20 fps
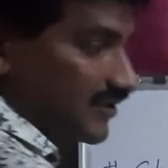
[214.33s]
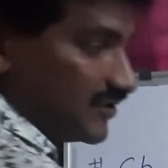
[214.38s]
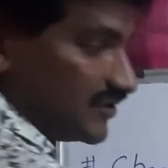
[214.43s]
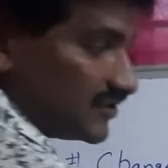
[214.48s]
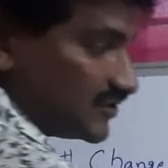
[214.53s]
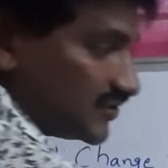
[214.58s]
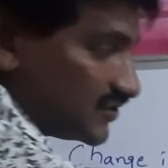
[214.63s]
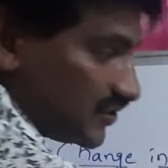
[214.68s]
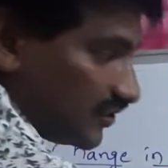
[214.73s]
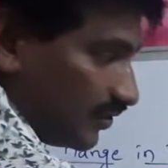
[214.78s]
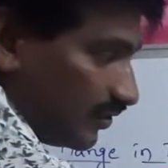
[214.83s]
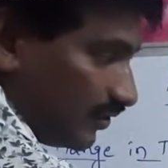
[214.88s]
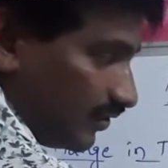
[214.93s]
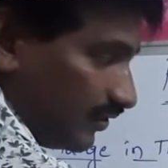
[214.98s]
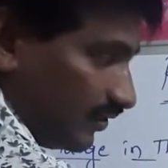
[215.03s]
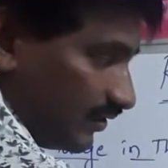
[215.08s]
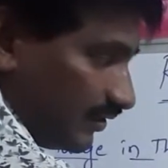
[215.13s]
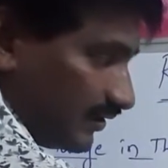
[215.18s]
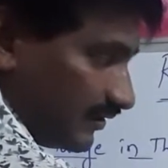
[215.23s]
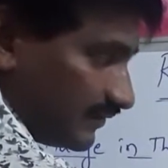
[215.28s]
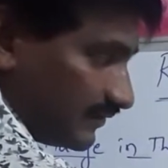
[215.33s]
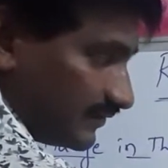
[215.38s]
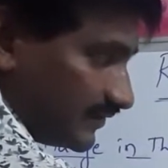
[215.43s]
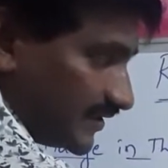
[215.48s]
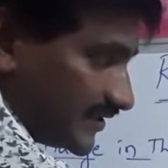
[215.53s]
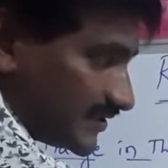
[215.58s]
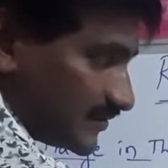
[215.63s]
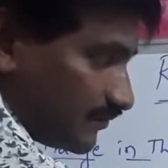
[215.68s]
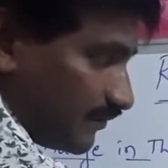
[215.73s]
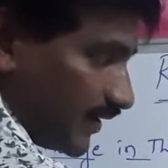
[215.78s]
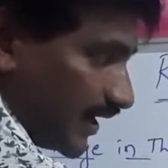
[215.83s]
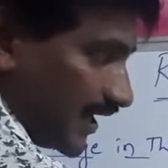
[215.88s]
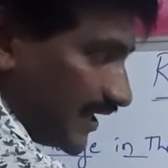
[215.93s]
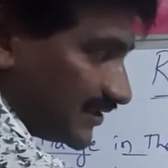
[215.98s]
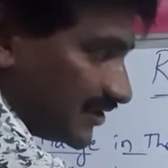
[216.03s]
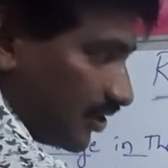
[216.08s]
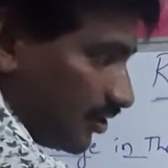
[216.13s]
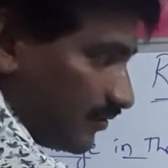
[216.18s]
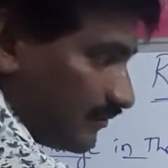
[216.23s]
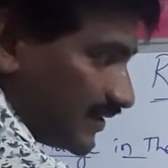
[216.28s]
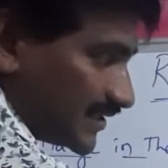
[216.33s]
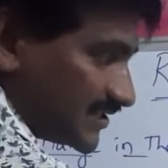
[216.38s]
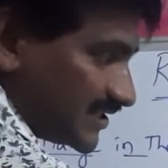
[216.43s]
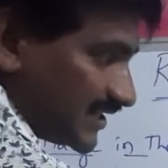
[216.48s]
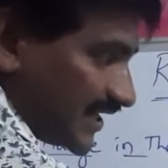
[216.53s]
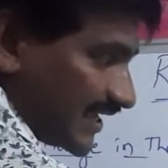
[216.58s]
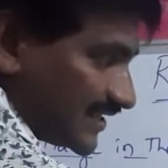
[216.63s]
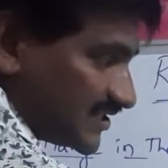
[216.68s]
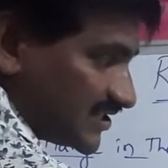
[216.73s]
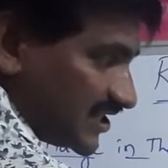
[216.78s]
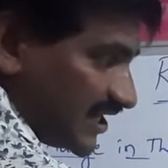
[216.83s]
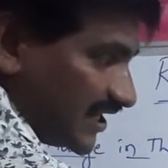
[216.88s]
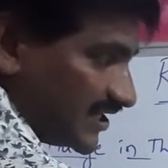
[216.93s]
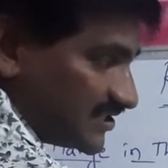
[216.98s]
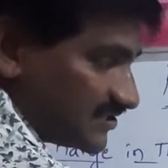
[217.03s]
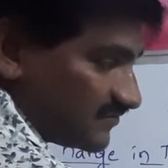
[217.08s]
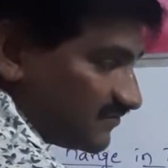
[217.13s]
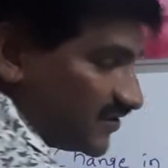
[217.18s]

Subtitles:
So this path, how much it has changed,